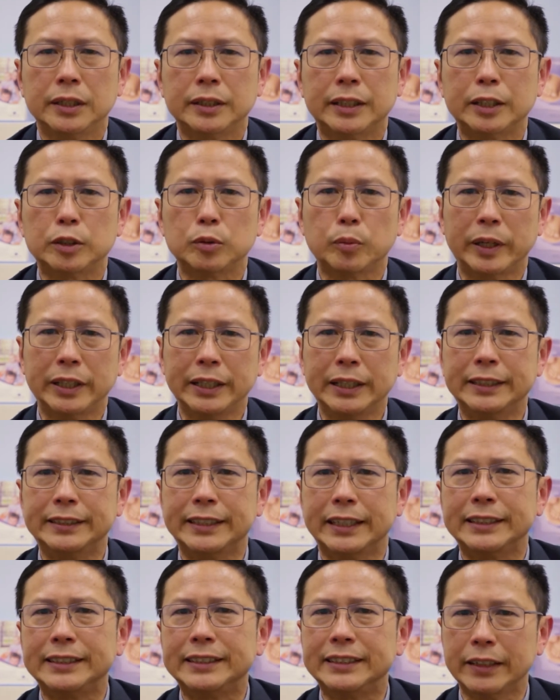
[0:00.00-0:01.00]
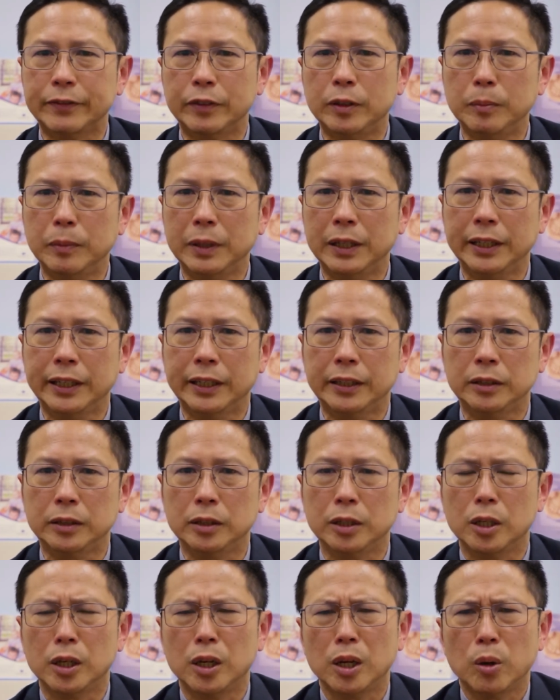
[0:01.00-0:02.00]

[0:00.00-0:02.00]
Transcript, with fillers: That's when it's at 7 million.